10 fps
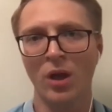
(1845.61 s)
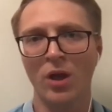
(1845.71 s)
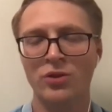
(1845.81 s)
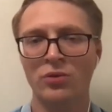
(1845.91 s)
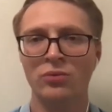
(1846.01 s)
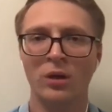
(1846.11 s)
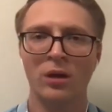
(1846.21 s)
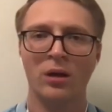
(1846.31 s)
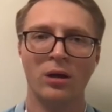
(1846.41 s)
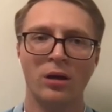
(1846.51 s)
So
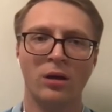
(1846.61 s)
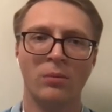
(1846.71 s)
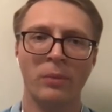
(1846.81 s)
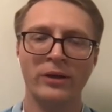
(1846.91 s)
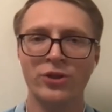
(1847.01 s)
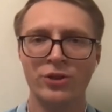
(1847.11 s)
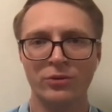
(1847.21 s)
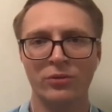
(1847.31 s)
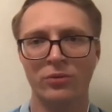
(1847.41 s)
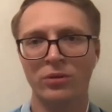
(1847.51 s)
migration
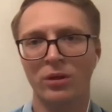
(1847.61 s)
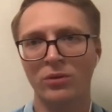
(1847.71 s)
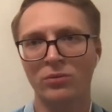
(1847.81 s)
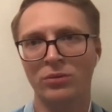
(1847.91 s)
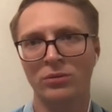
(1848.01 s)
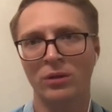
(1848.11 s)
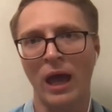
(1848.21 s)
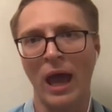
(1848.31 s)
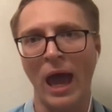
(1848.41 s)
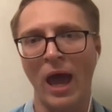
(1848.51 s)
to the cloud
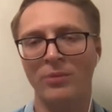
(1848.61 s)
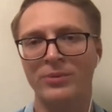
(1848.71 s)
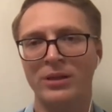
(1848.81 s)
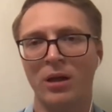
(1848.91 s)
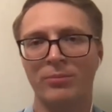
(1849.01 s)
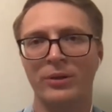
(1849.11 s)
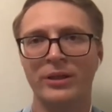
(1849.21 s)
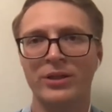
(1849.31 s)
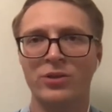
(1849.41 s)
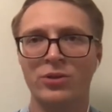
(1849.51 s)
helps
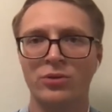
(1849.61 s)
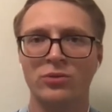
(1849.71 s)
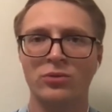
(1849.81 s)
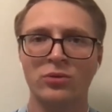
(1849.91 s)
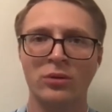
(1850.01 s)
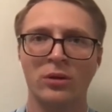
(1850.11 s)
companies to